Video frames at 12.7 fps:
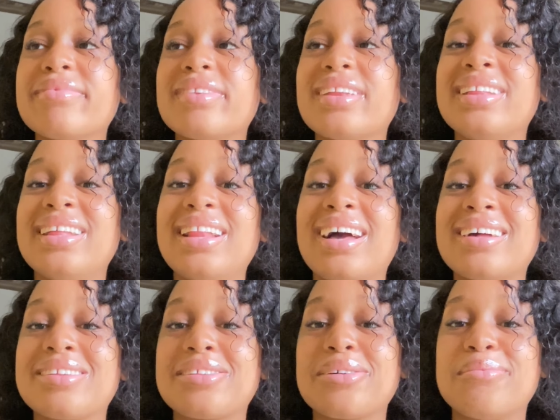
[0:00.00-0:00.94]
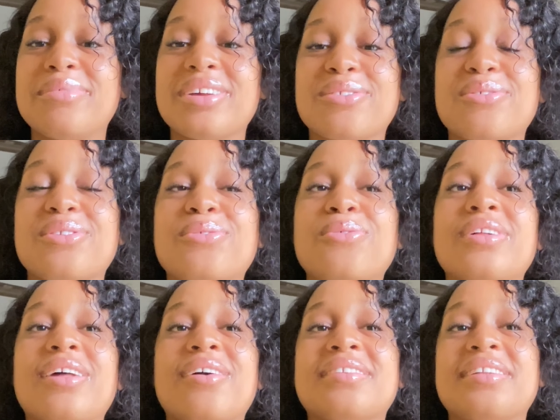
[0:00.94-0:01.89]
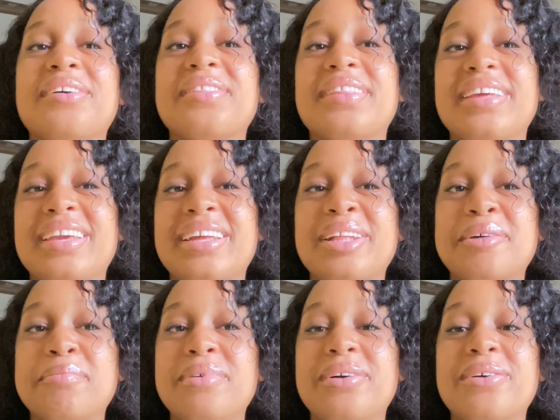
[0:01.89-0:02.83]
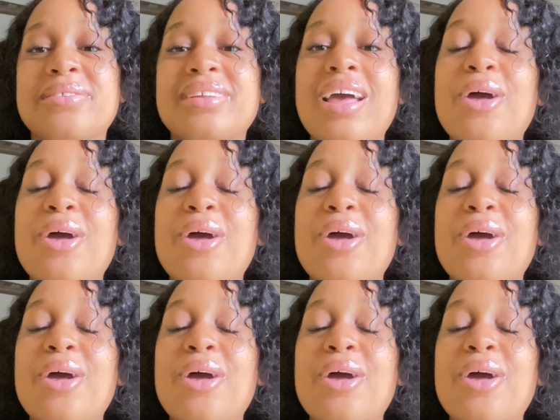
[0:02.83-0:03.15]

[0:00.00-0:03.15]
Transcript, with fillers: the last subject was the one I was now thinking about,